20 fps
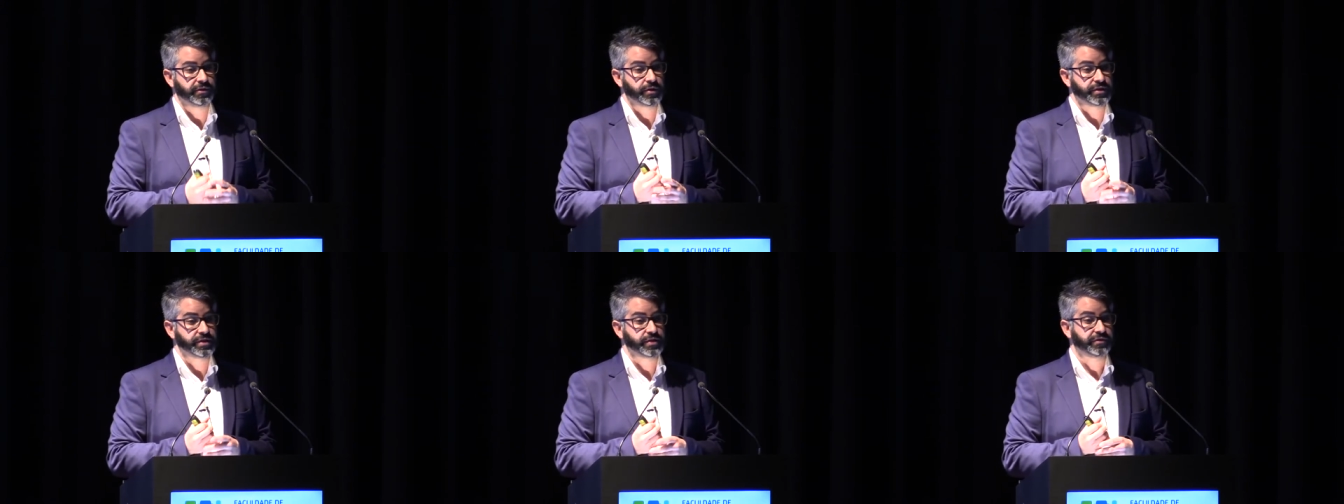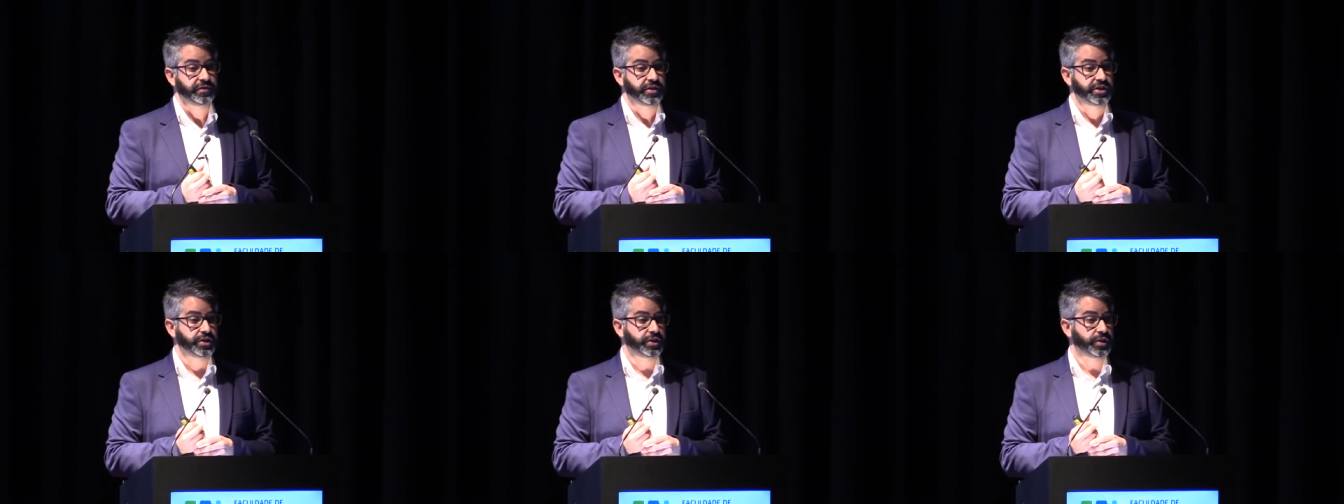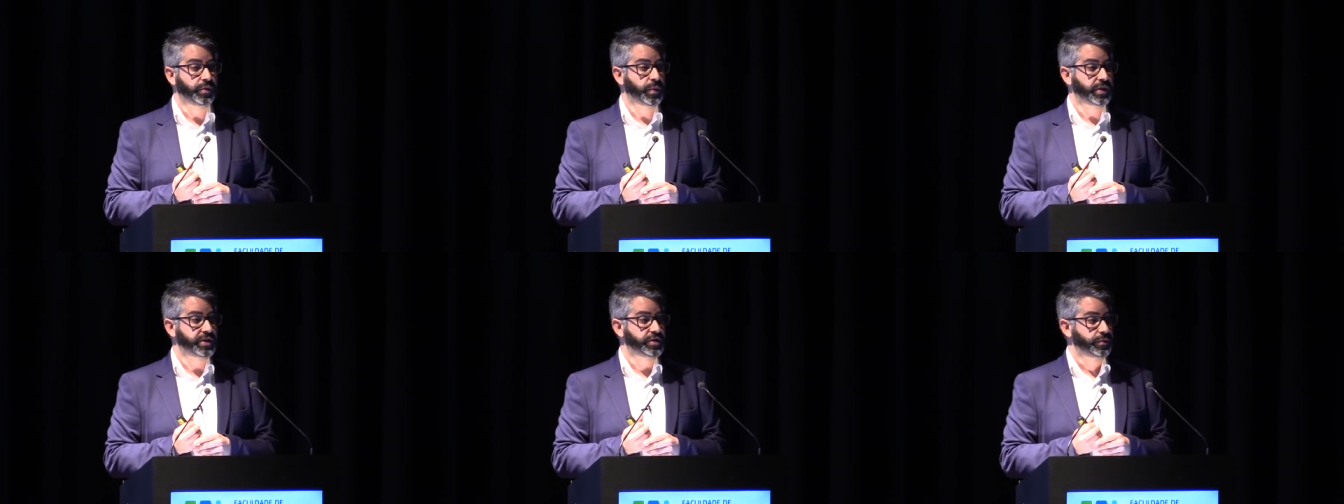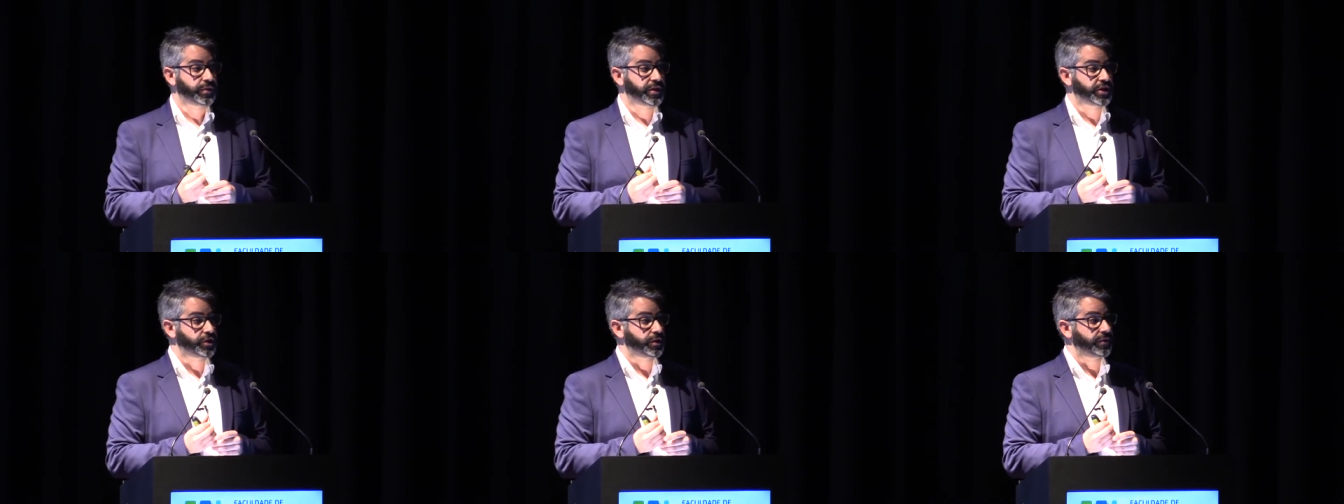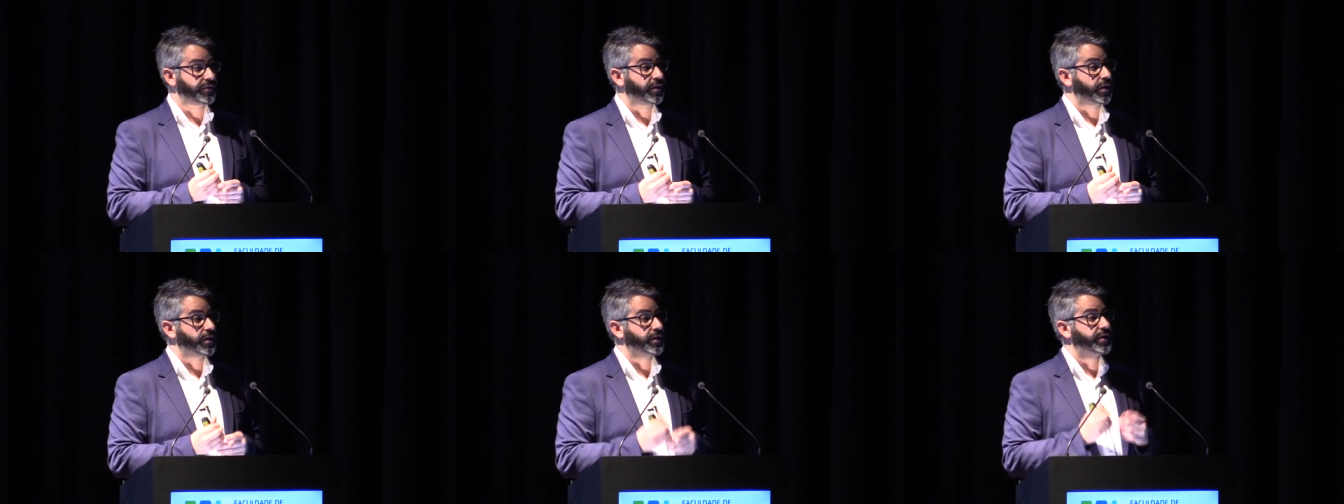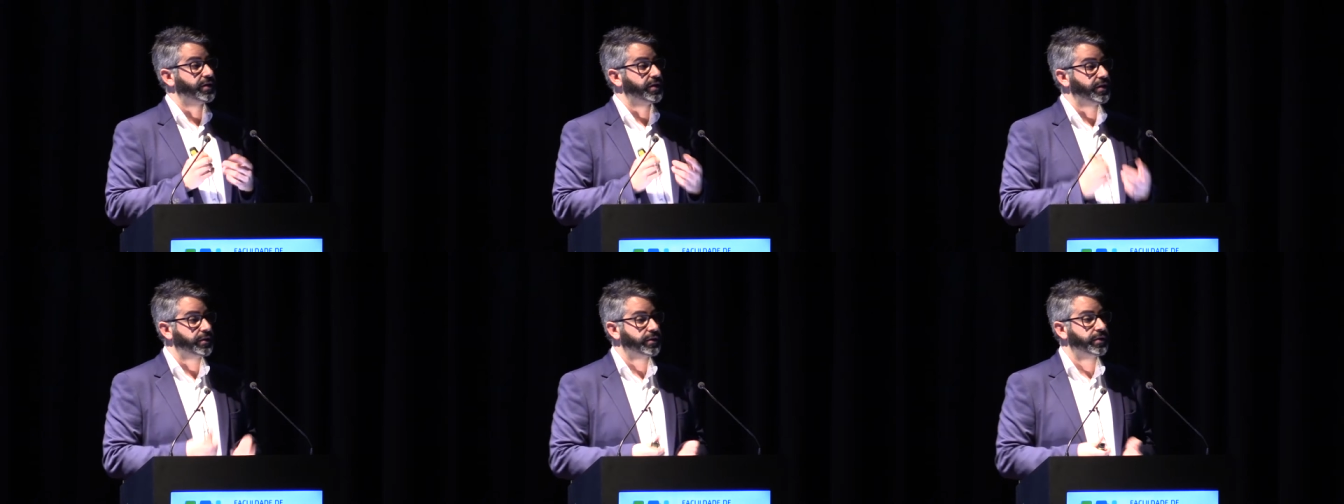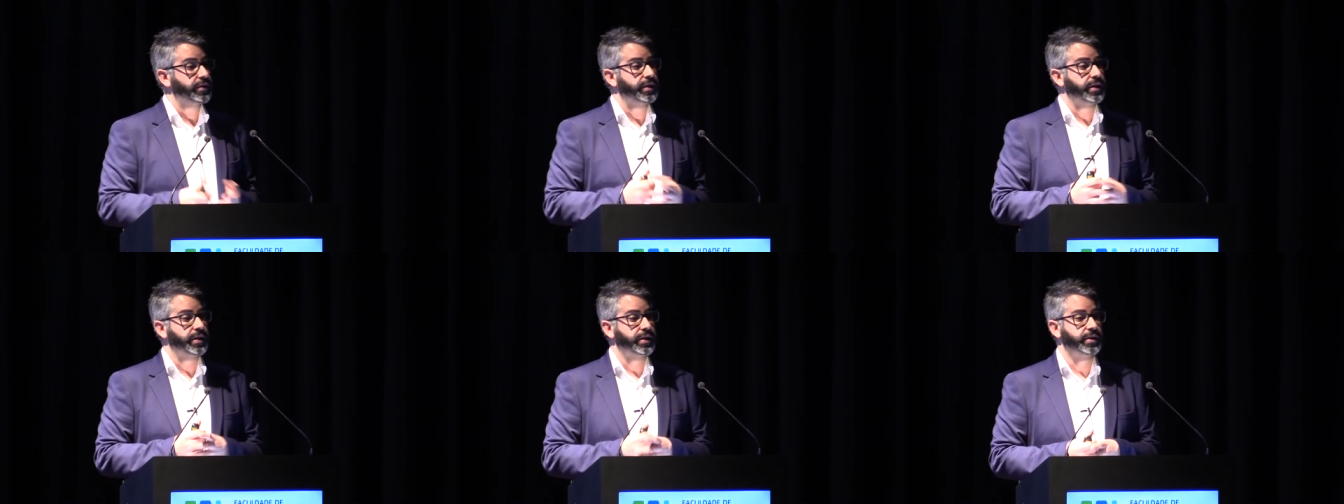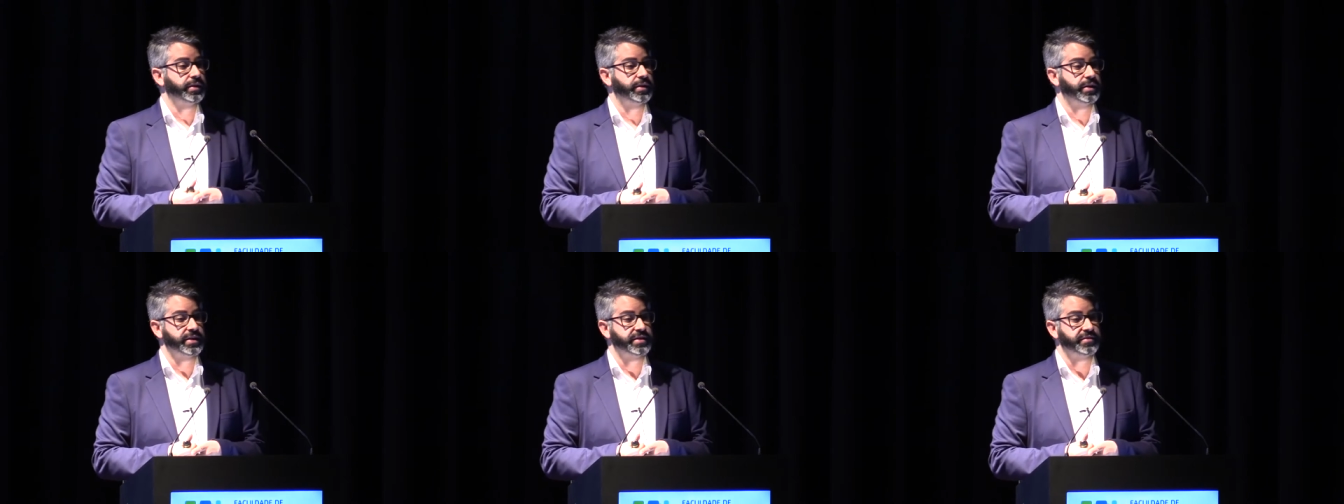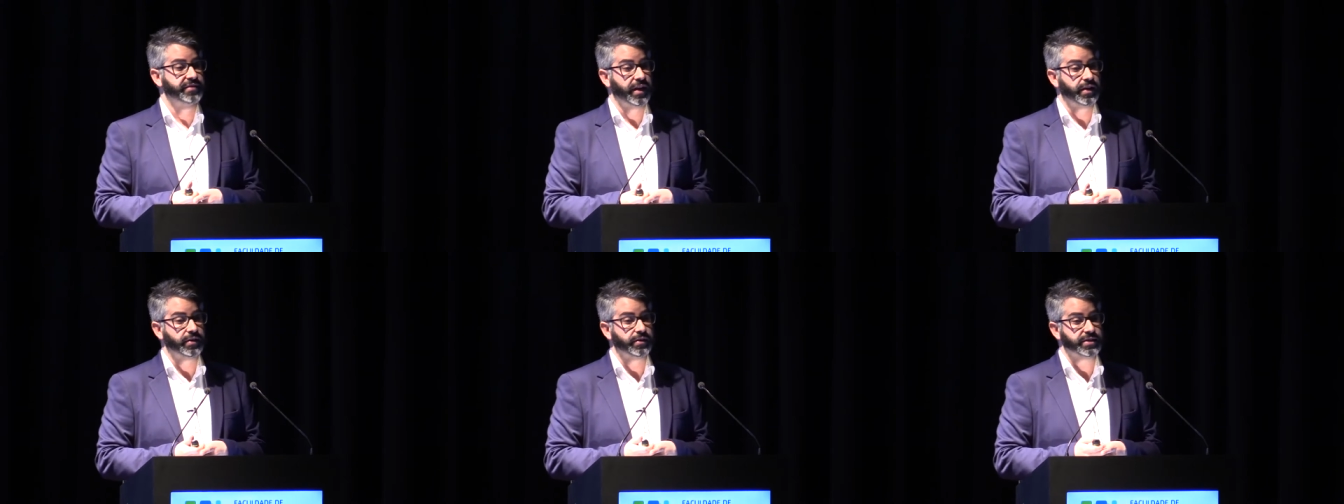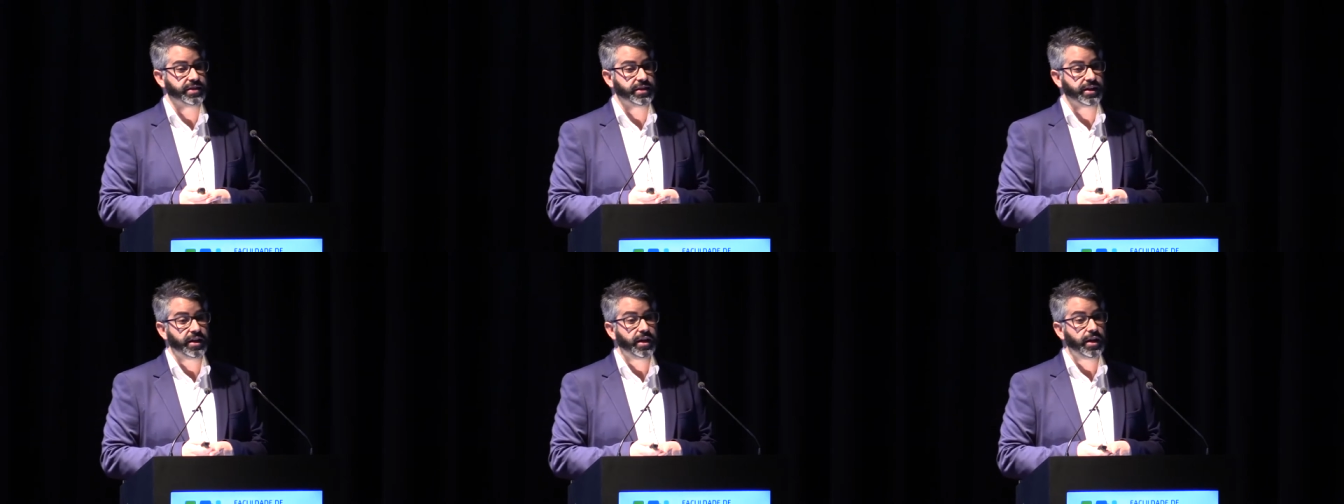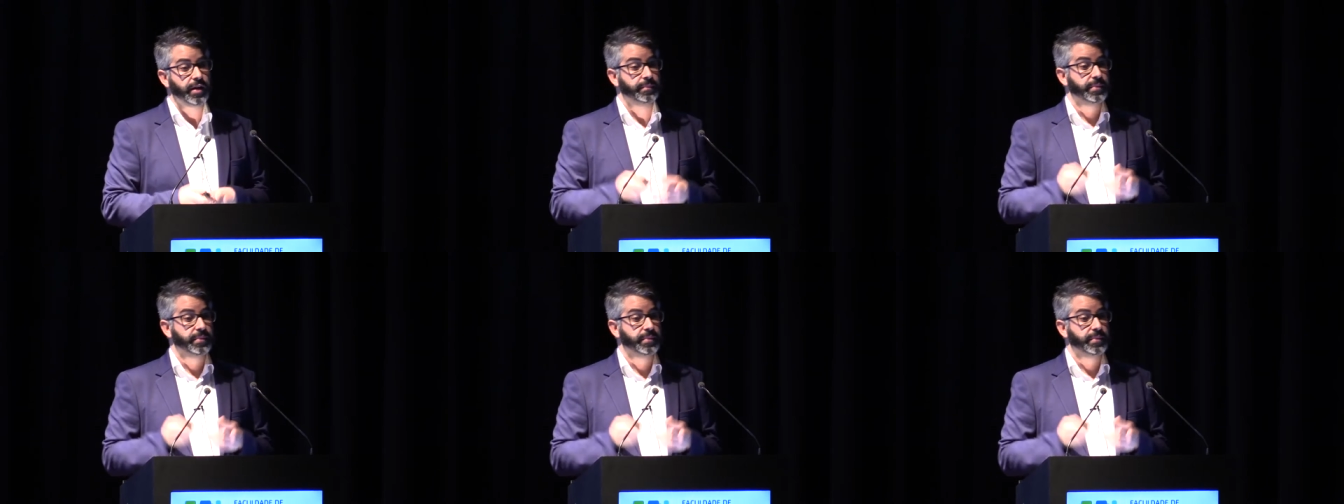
Conservation and Restoration of Art here in this faculty,